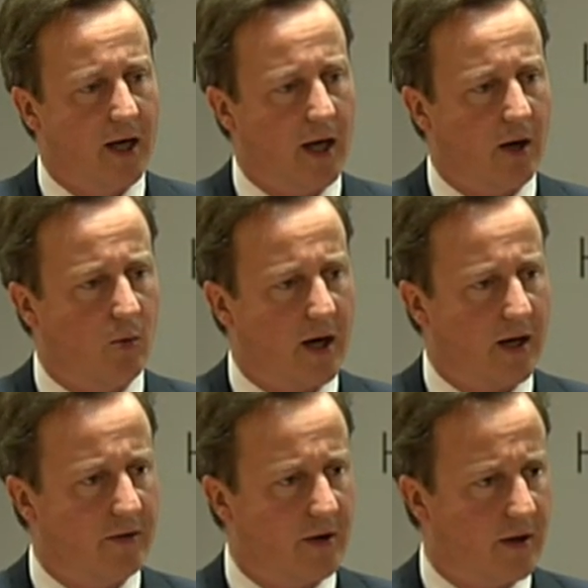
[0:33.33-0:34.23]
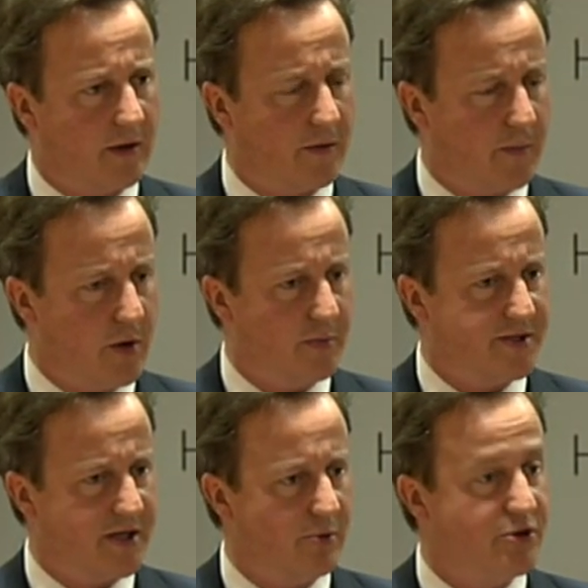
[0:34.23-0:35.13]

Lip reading: while the Pope is here.